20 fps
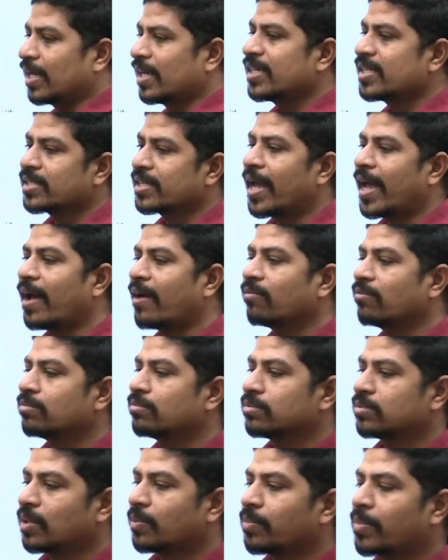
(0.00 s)
at least have
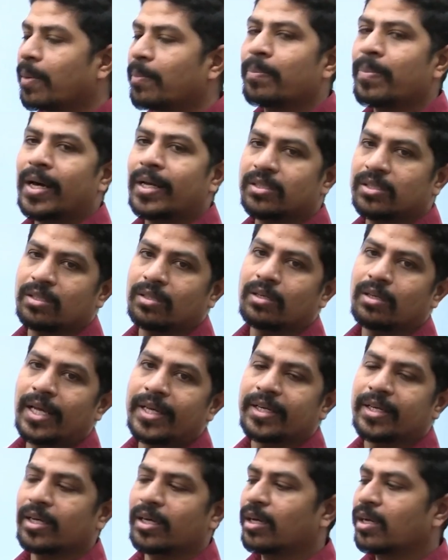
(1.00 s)
some comparison,
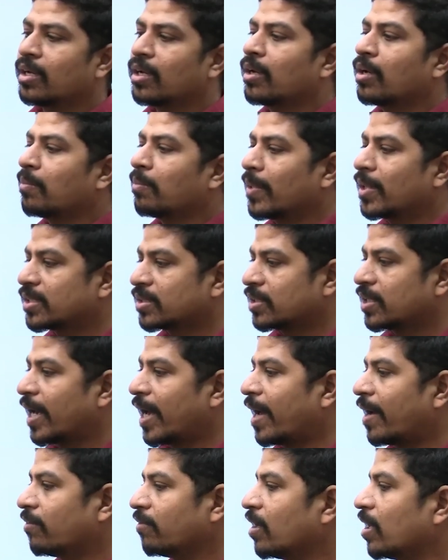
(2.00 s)
like uh, must
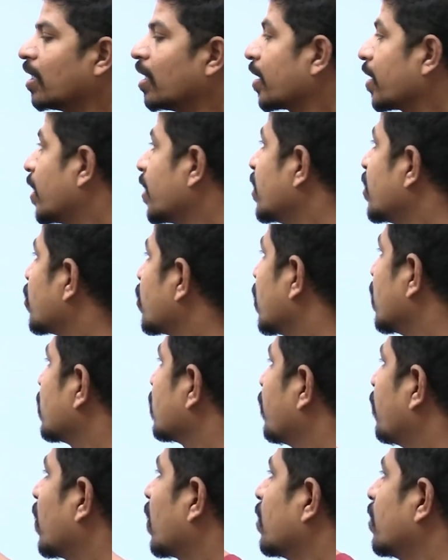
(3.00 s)
have
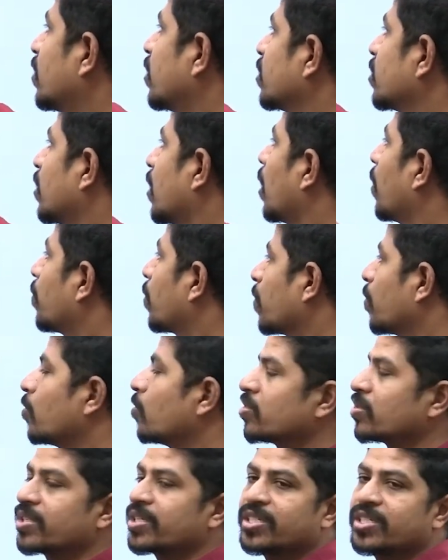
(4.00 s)
credentials for this uh,
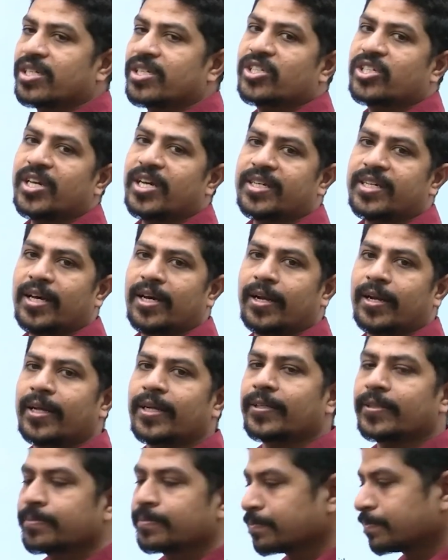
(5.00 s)
proposed research area,
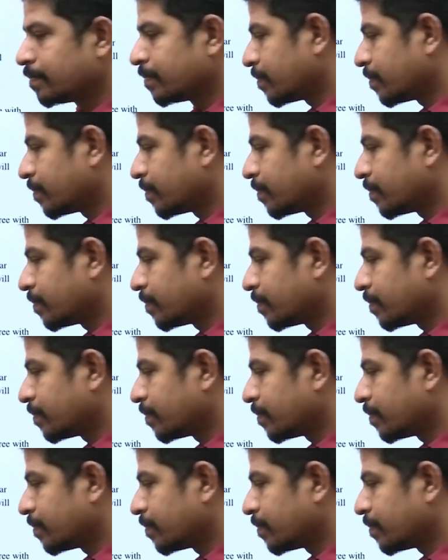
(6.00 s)
right?